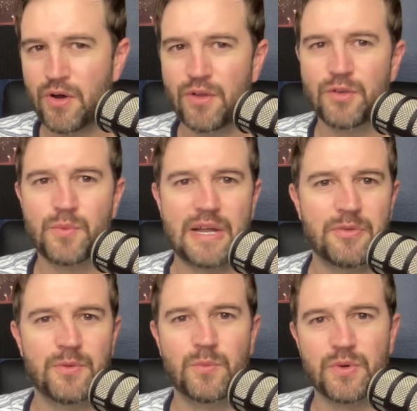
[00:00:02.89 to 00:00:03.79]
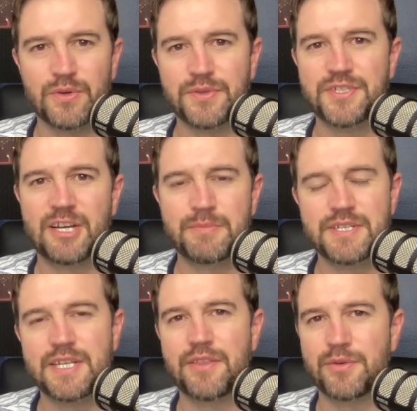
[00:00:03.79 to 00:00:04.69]
all around the world come
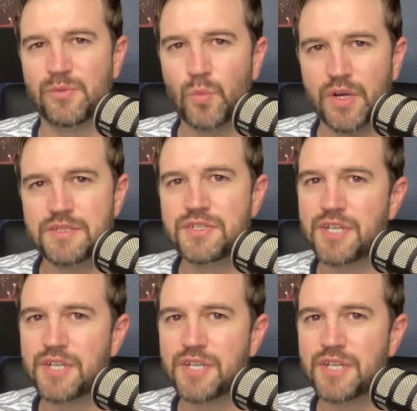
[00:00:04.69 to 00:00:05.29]
together in one